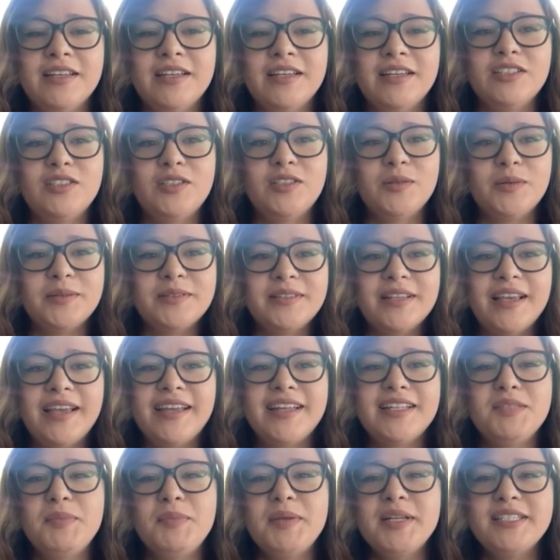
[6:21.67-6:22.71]
And she was
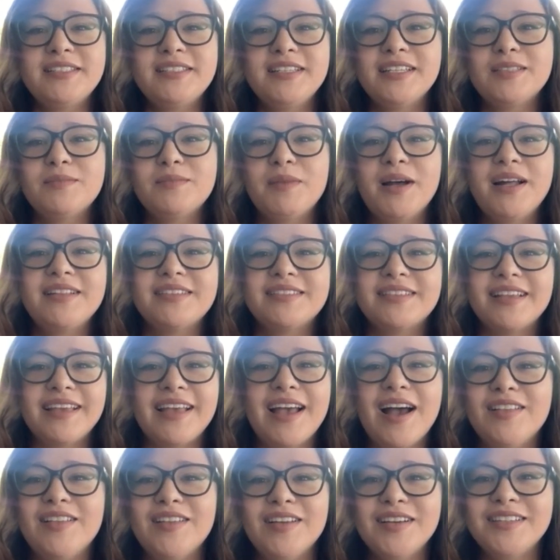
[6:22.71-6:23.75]
like, it's been 6 months. Like,
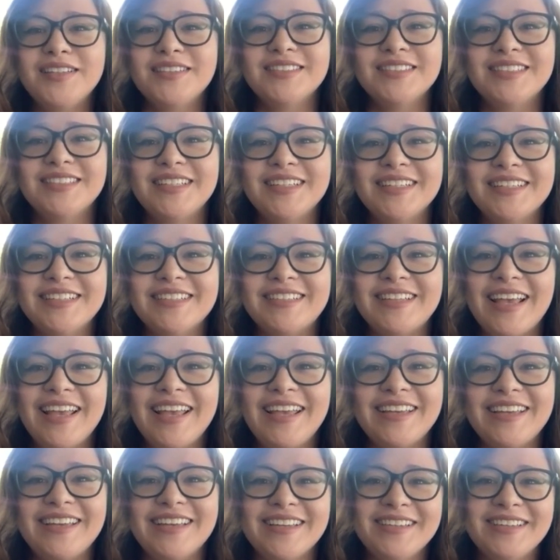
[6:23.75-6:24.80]
how long is this going to
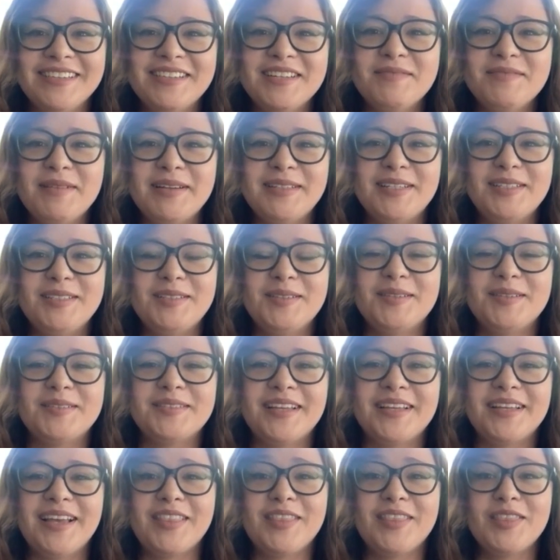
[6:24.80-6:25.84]
take? And my teacher was
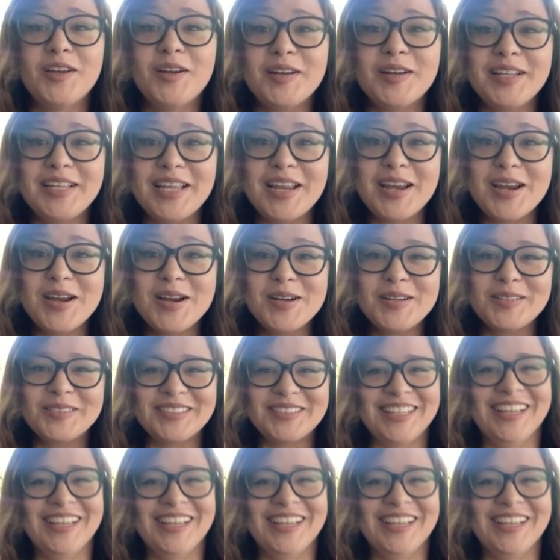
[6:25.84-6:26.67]
like, 30 years.